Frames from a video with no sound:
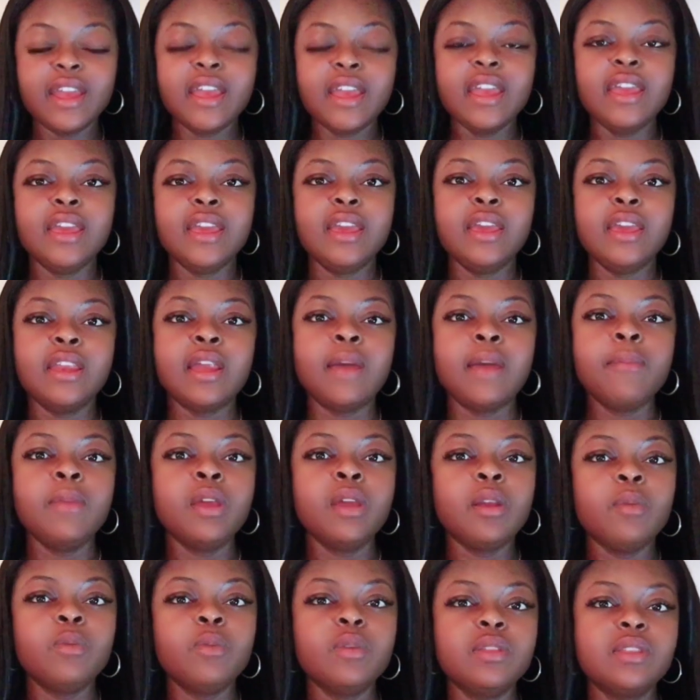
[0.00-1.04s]
and I met
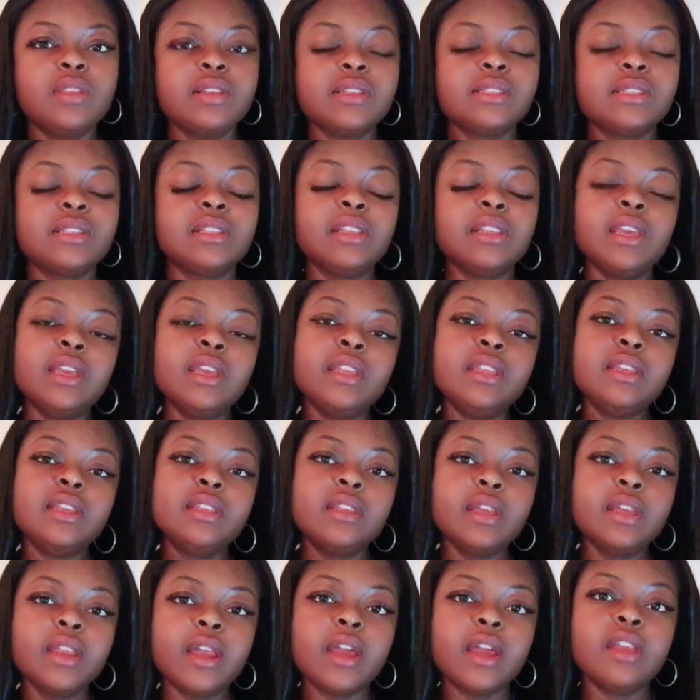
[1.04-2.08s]
up with this lady
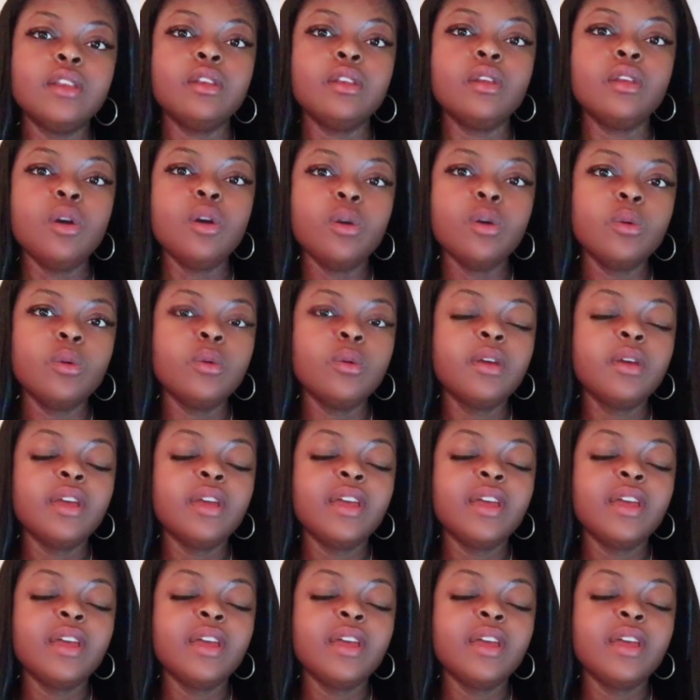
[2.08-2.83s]
that I know,